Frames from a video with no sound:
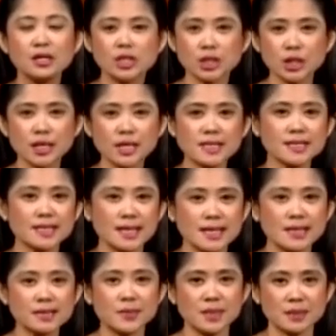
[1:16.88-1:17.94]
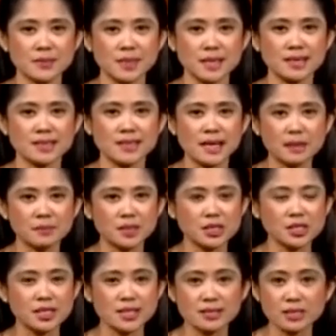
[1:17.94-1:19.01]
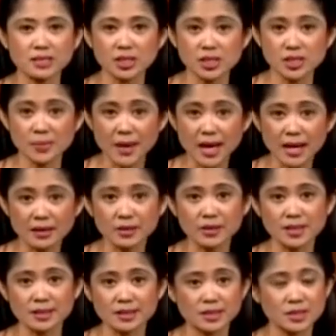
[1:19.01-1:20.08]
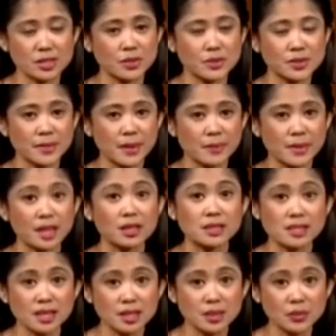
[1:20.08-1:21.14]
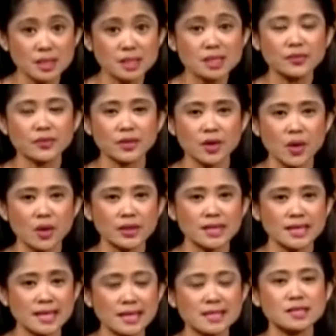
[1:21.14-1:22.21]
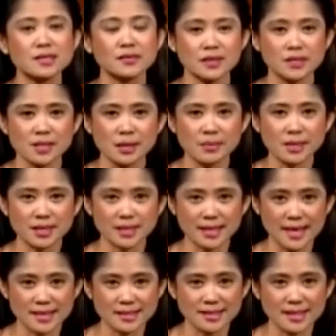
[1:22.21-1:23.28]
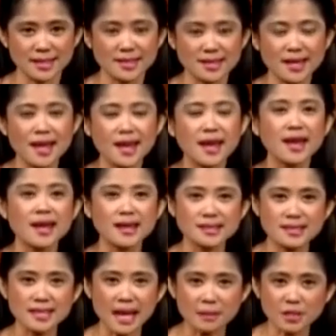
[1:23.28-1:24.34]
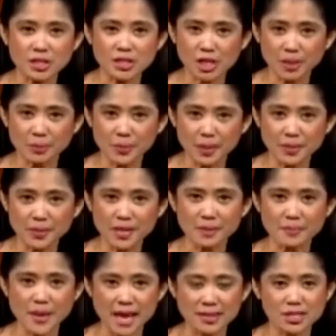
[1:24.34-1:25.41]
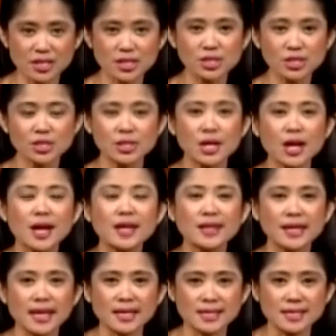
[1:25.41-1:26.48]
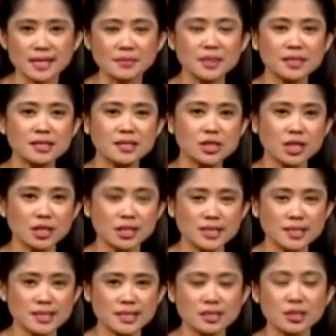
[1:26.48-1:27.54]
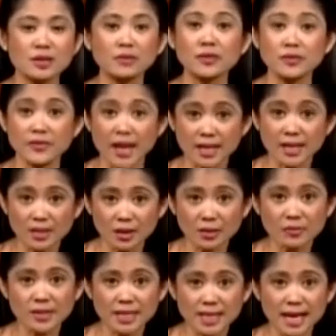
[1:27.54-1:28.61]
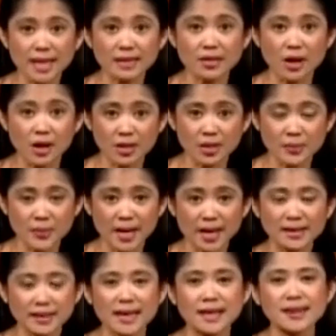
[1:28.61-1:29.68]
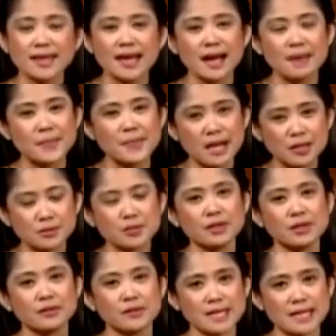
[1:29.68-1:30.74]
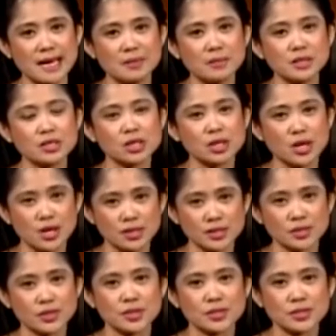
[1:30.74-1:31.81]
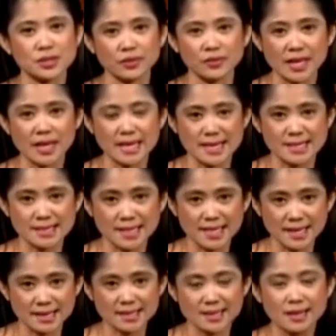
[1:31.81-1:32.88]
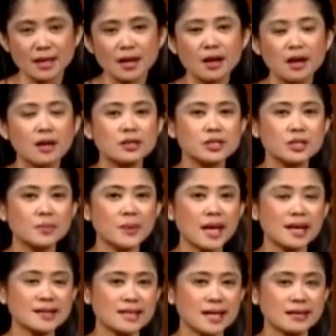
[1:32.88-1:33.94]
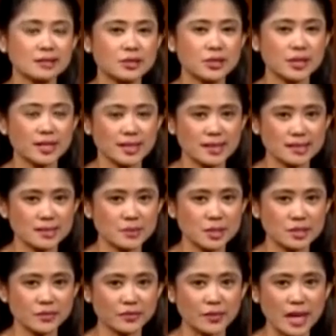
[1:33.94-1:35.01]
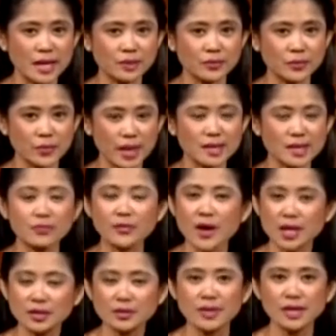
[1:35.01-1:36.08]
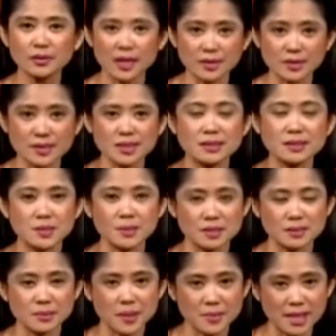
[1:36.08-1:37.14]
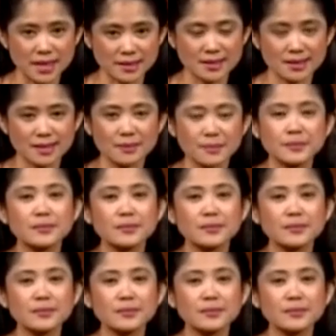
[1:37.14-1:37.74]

Should this easement be established in such a manner that its use may be continuous for all the needs of the dominant estate, establishing a permanent passage, the indemnity shall consist of the value of the land occupied and the amount of the damage caused to the servient estate. To be entitled to an easement of right-of-way, the following requisites must be met.